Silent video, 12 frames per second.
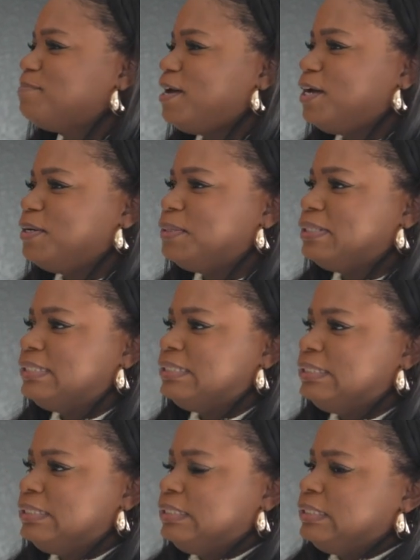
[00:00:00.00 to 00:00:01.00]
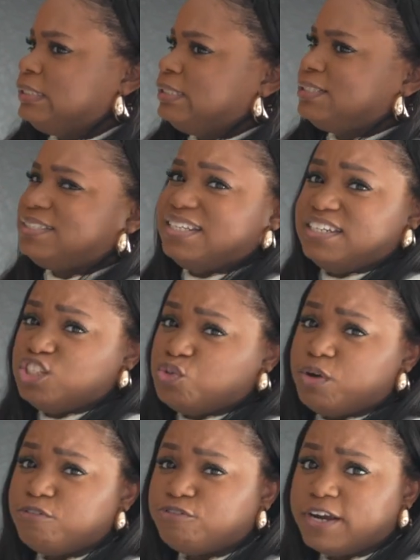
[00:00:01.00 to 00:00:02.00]
about 10 to
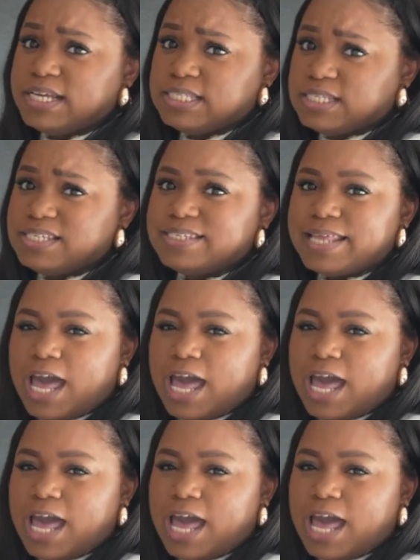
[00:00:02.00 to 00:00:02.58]
12 phrases.